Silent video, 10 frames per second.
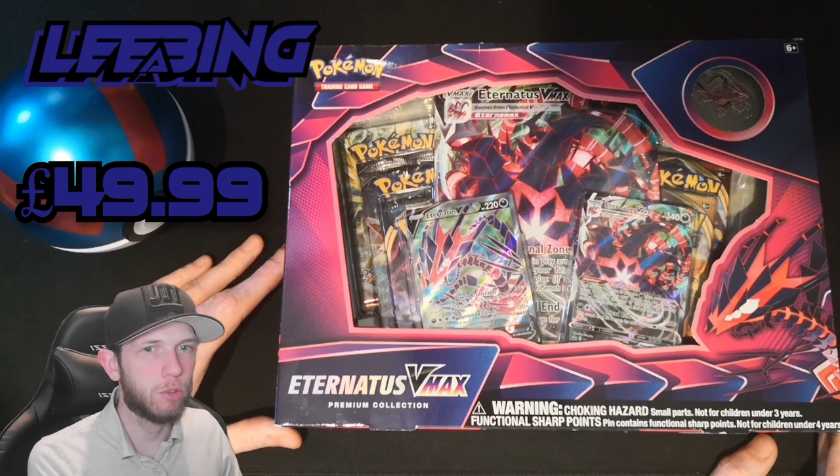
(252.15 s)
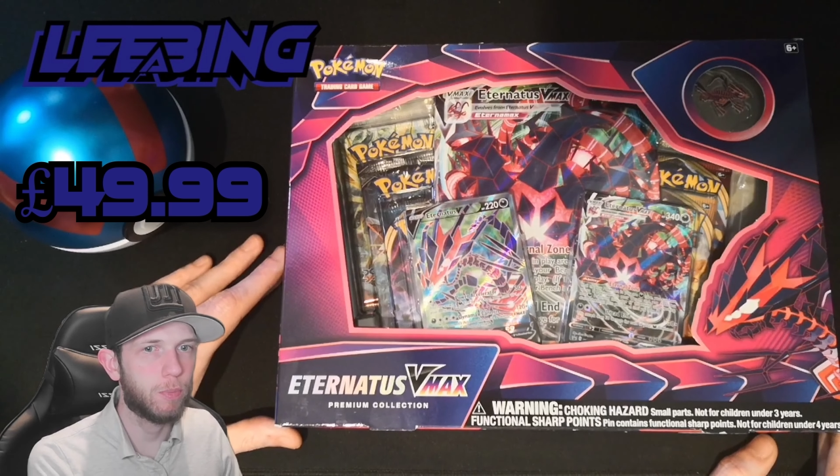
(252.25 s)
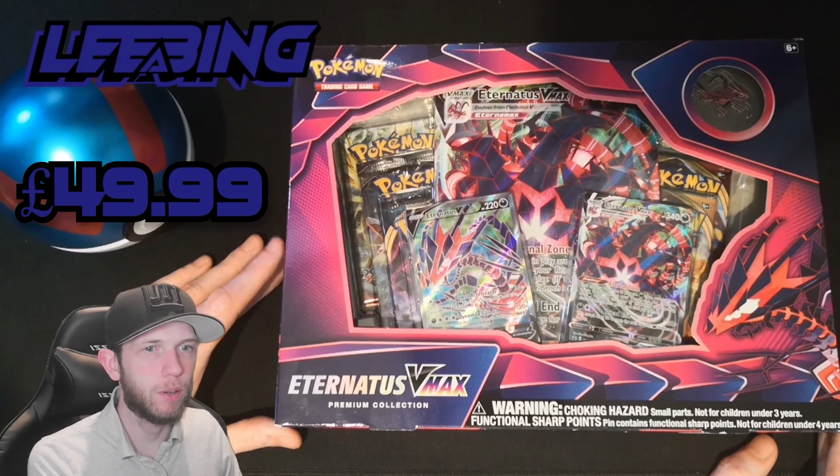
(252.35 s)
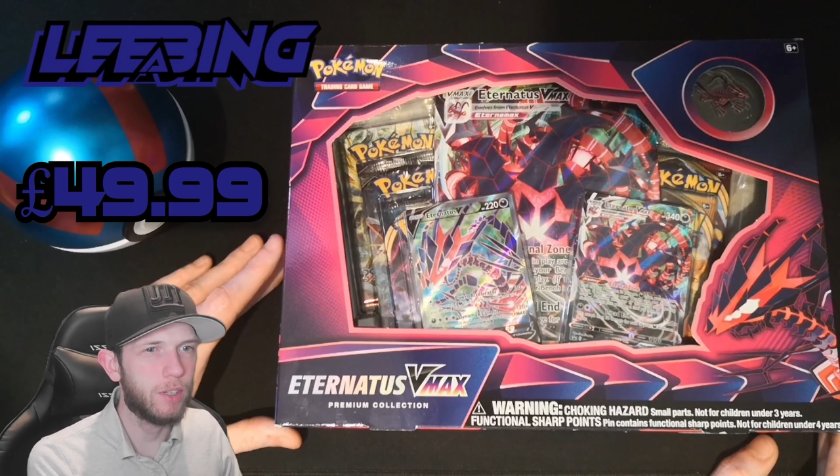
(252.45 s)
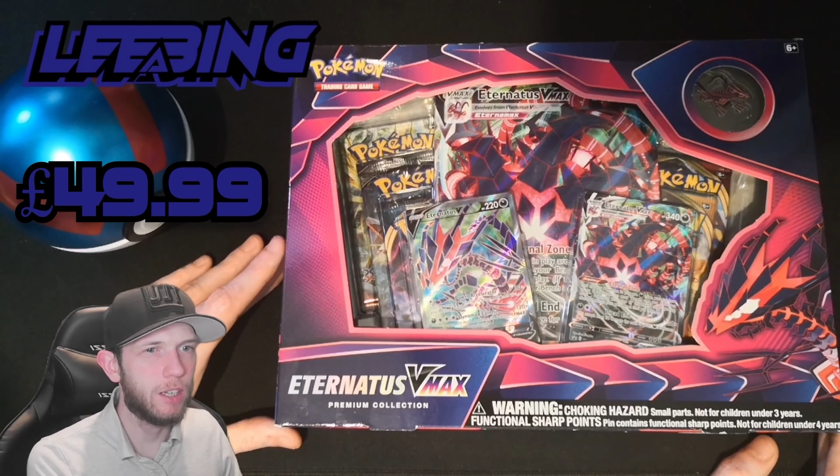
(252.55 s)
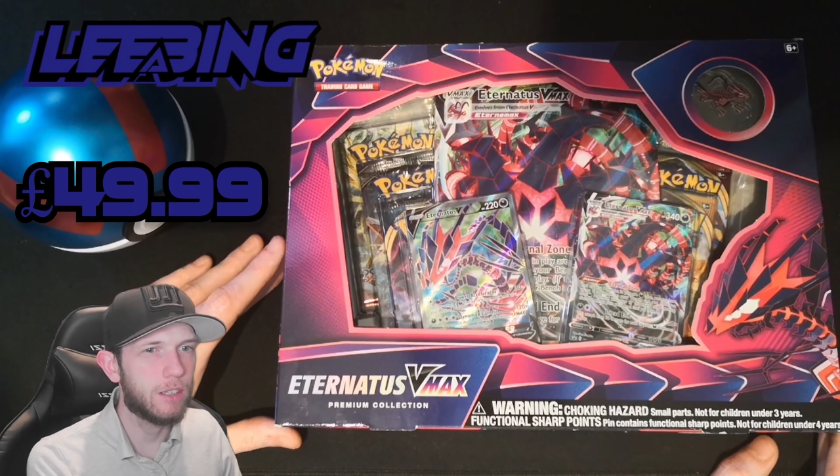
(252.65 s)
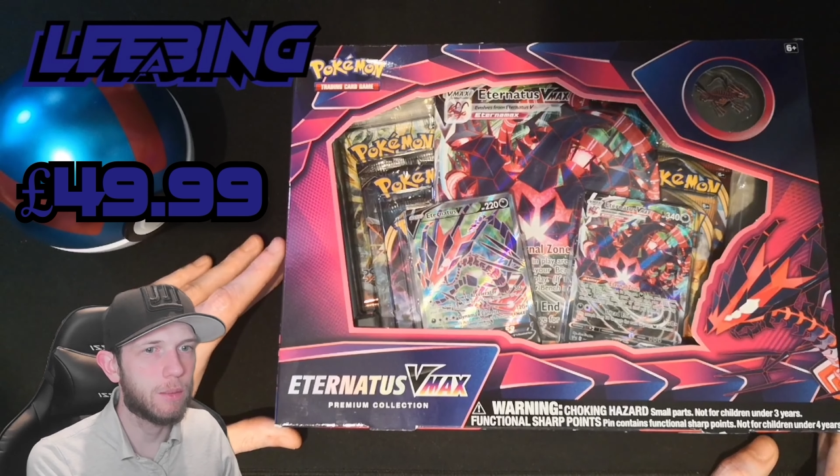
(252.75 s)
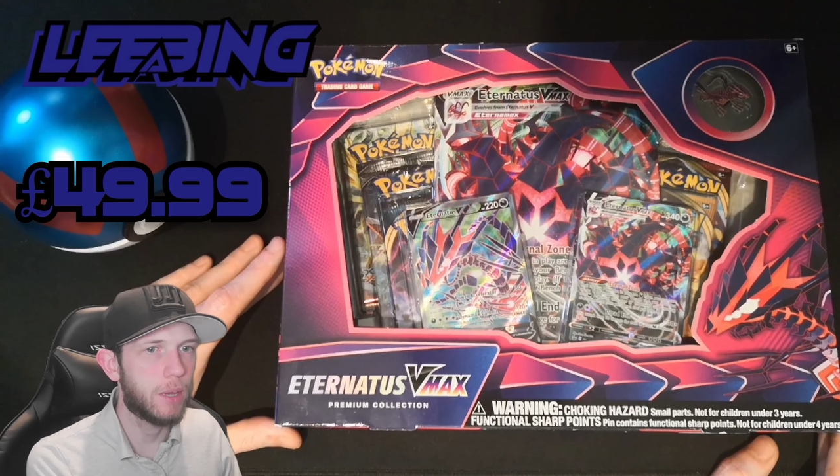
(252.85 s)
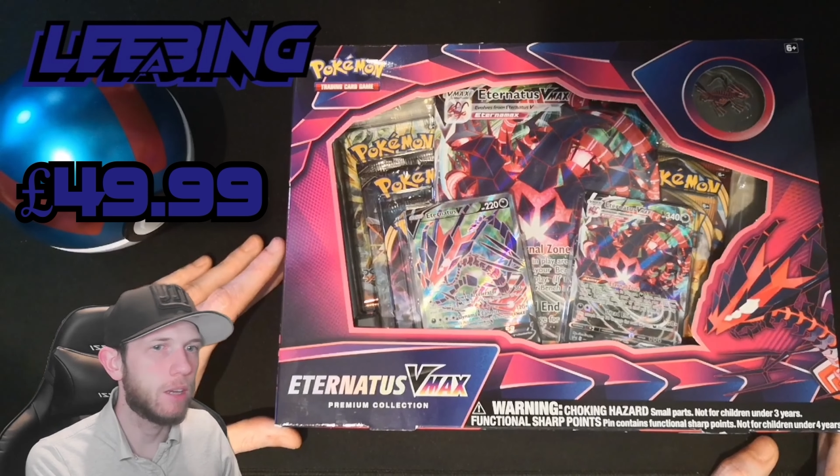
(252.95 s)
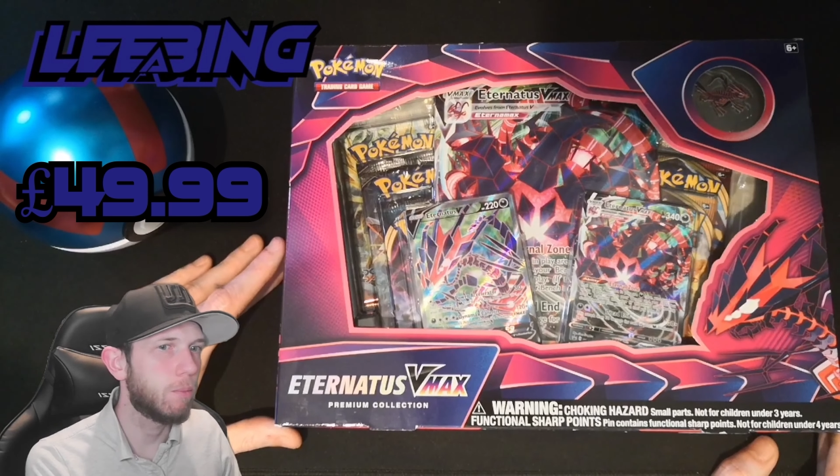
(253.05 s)
but I think it is a
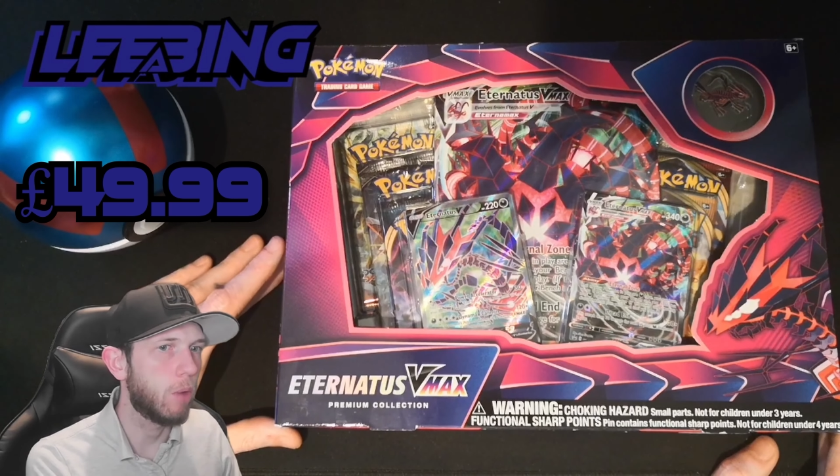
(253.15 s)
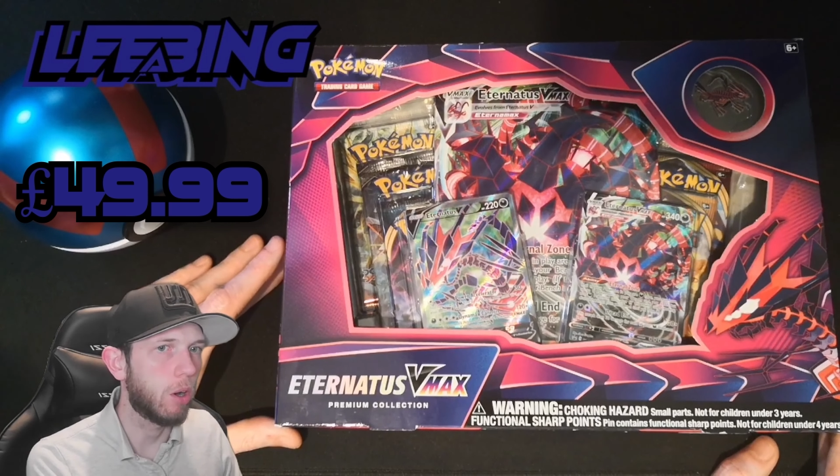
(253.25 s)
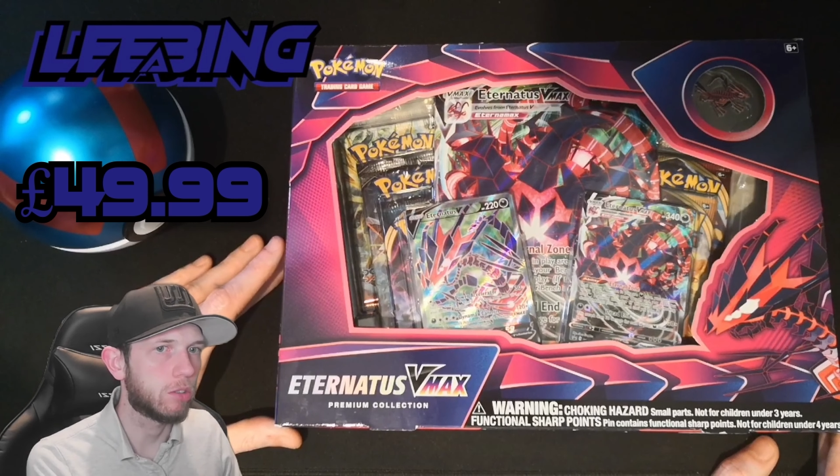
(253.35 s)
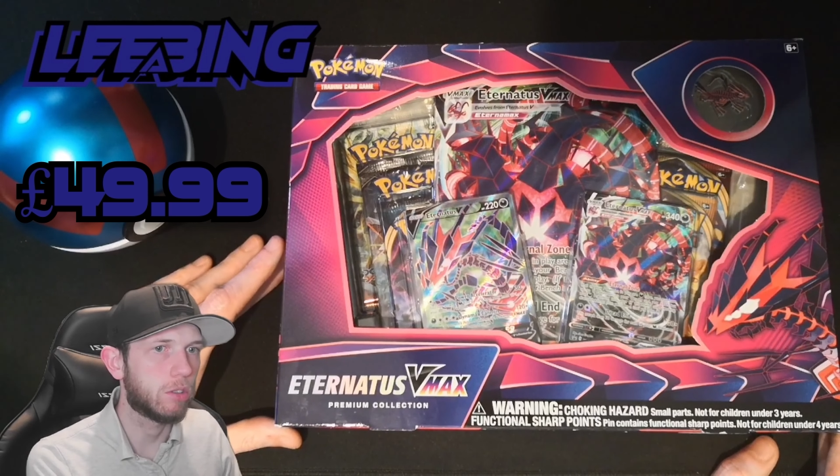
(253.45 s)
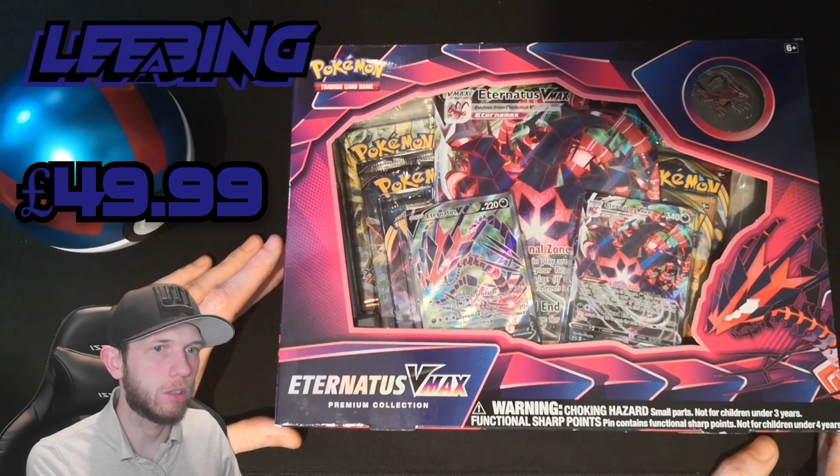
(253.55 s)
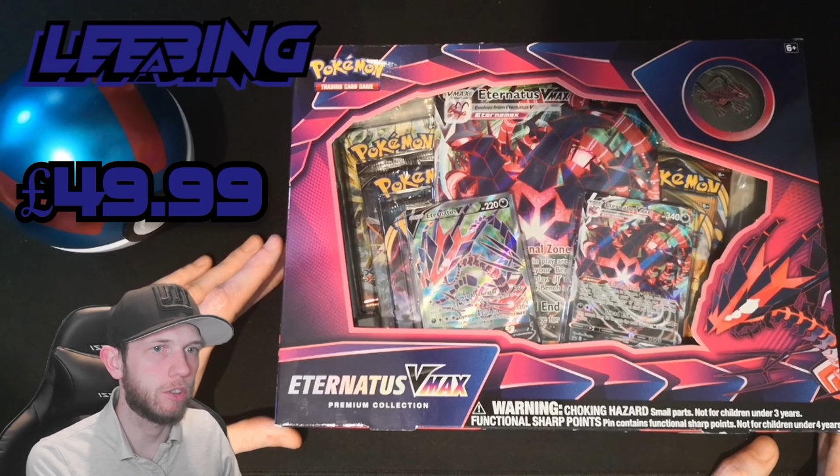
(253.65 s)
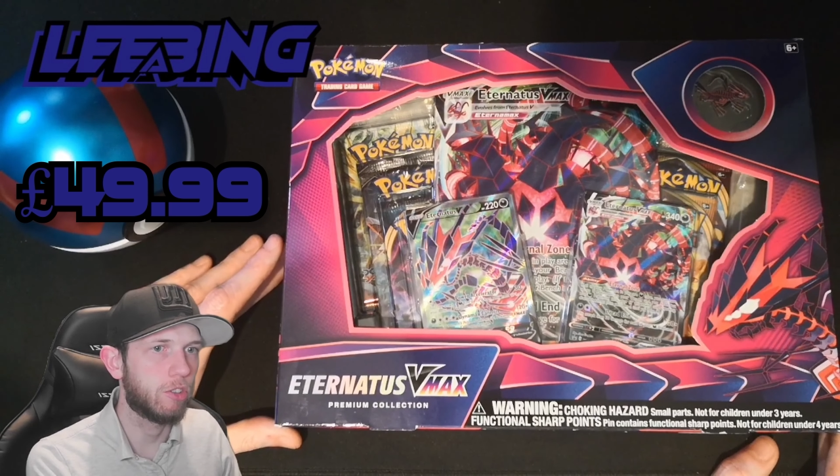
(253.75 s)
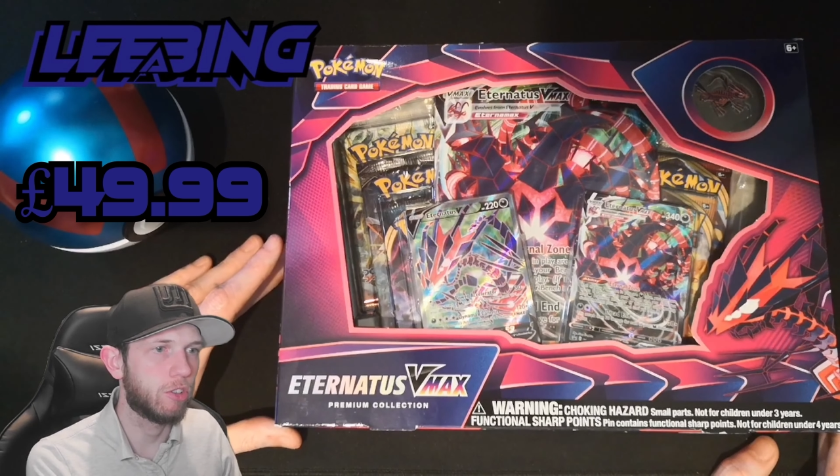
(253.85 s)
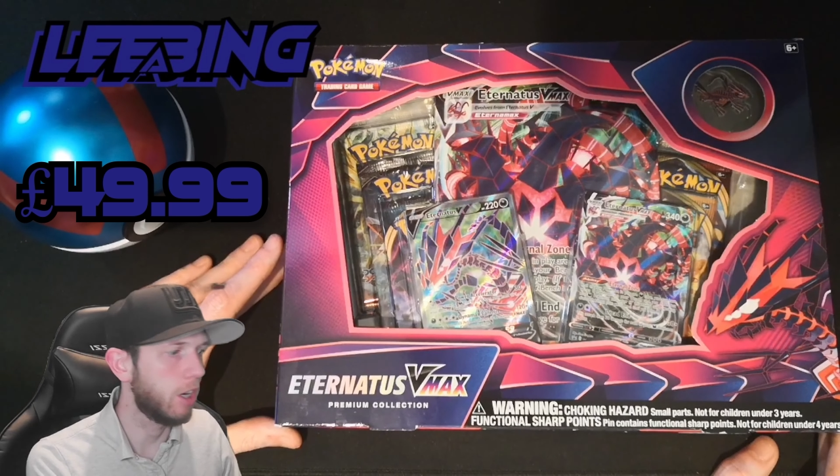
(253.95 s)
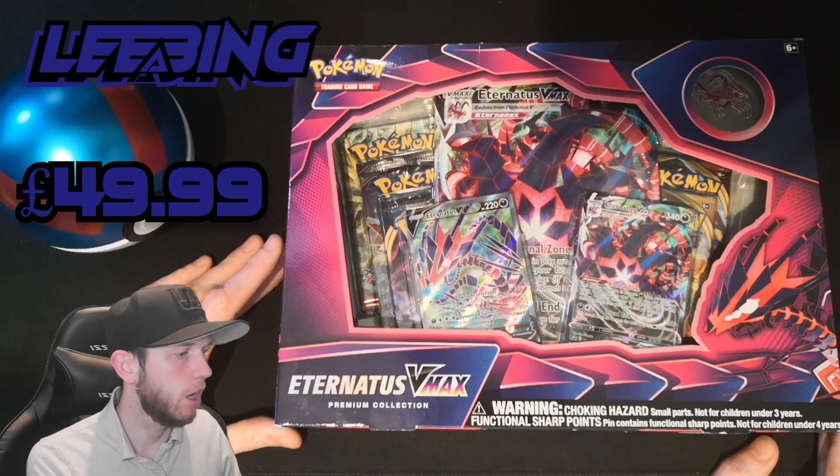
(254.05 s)
pin box. I think it's just
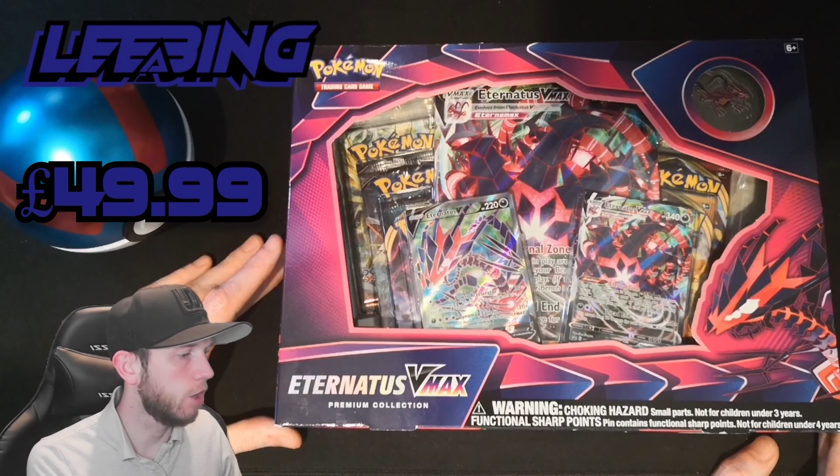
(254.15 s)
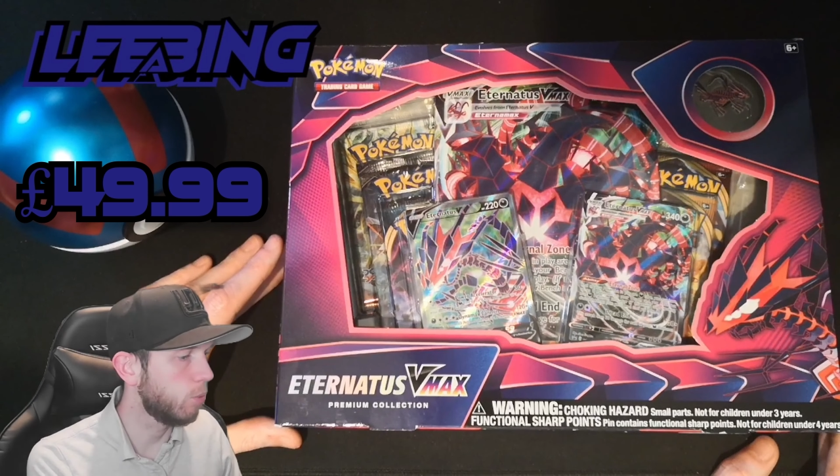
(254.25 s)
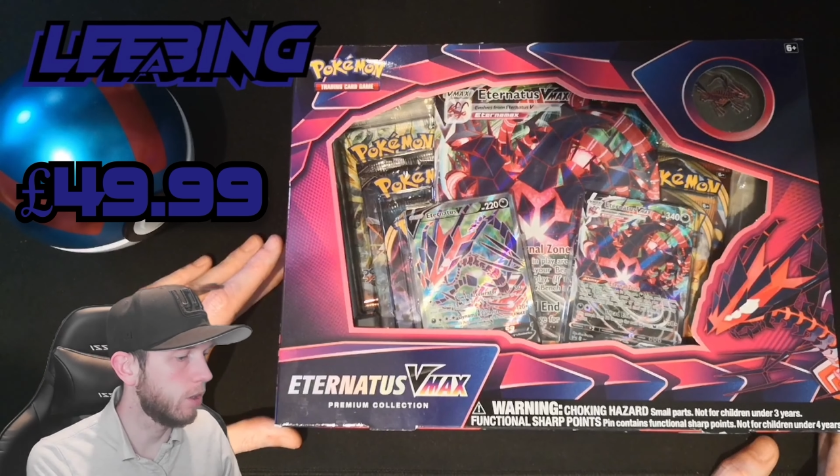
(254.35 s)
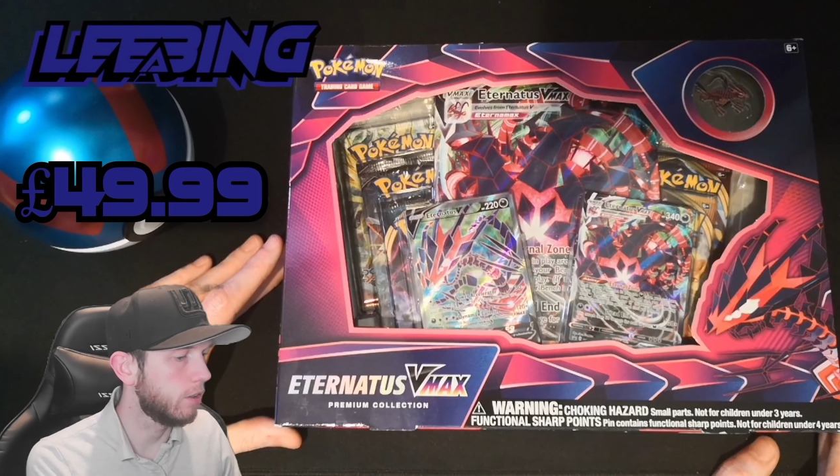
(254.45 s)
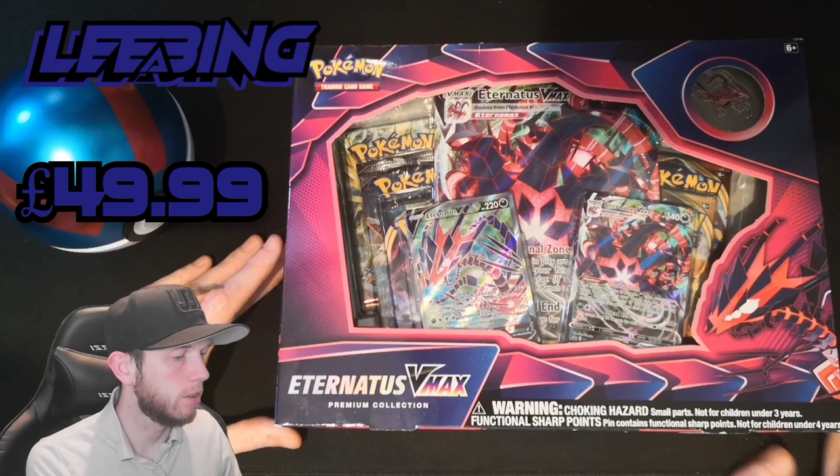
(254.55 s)
a large one.